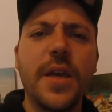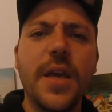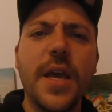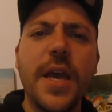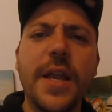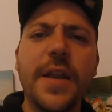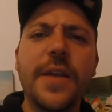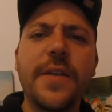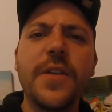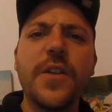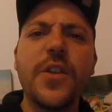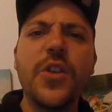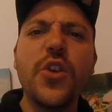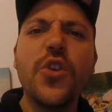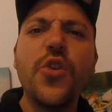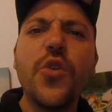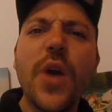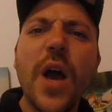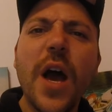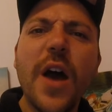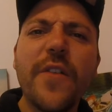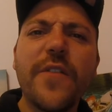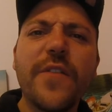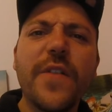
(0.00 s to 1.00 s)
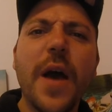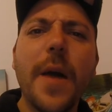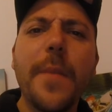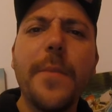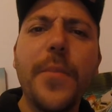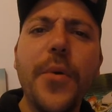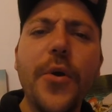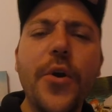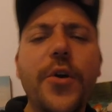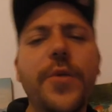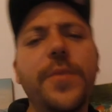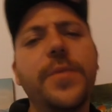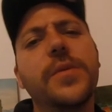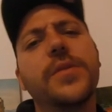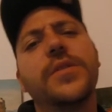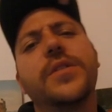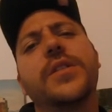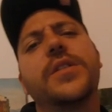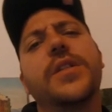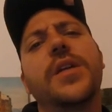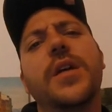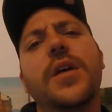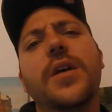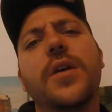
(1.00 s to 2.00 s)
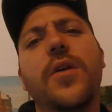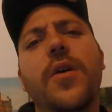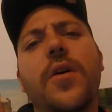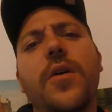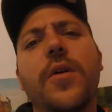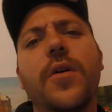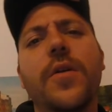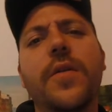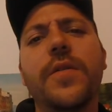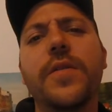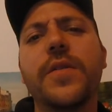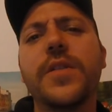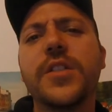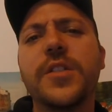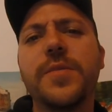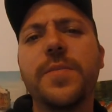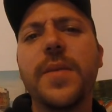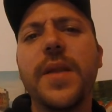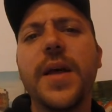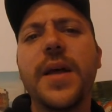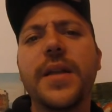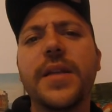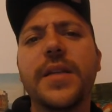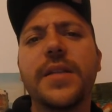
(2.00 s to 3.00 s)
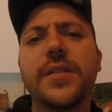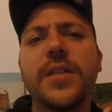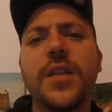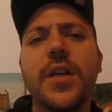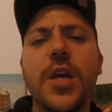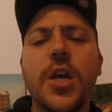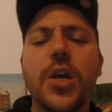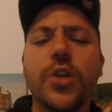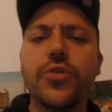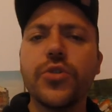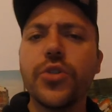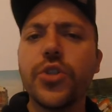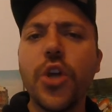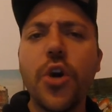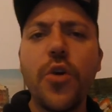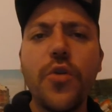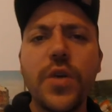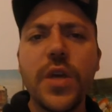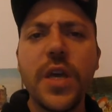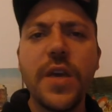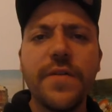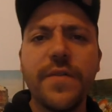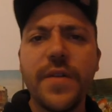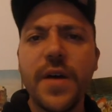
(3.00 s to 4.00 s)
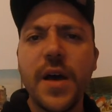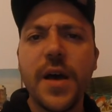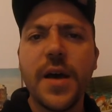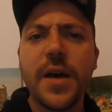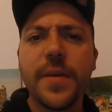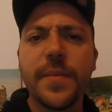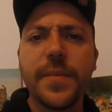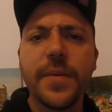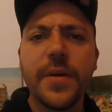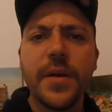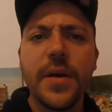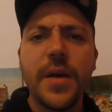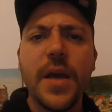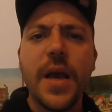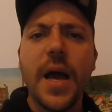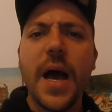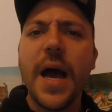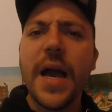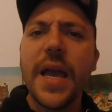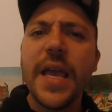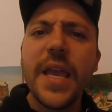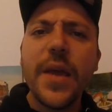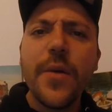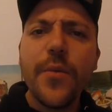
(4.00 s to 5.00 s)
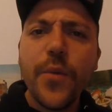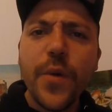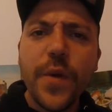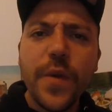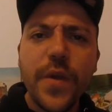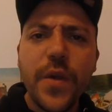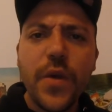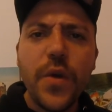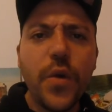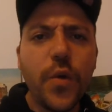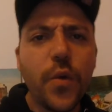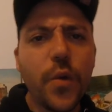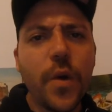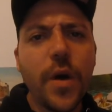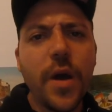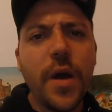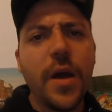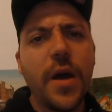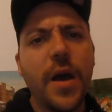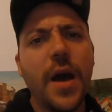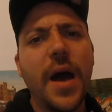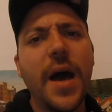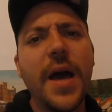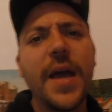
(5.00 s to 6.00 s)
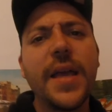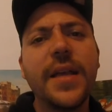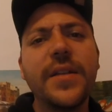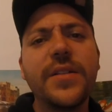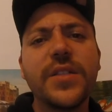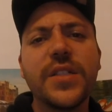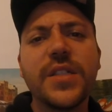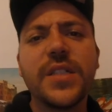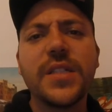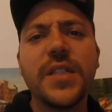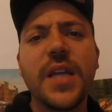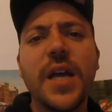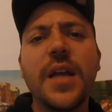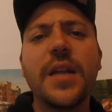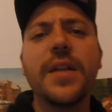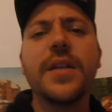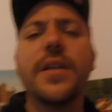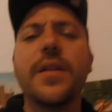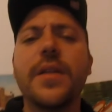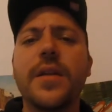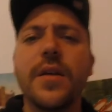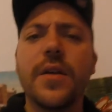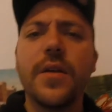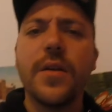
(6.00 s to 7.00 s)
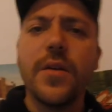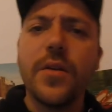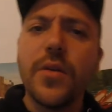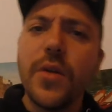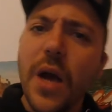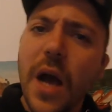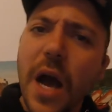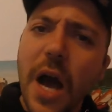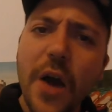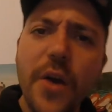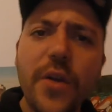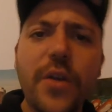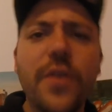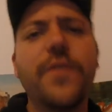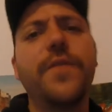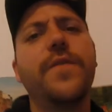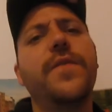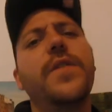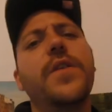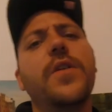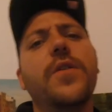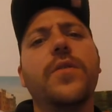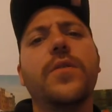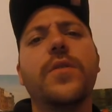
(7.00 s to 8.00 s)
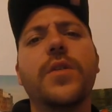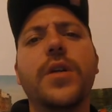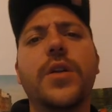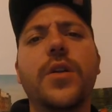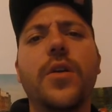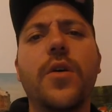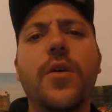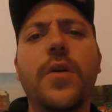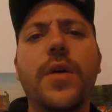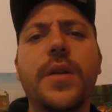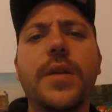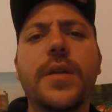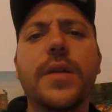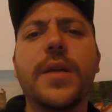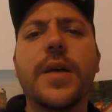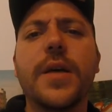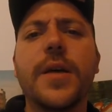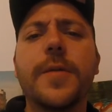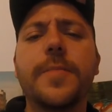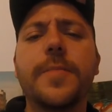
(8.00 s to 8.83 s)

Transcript: and you have a purpose on this planet. Don't give up. I am with you. I understand how you feel, you know, and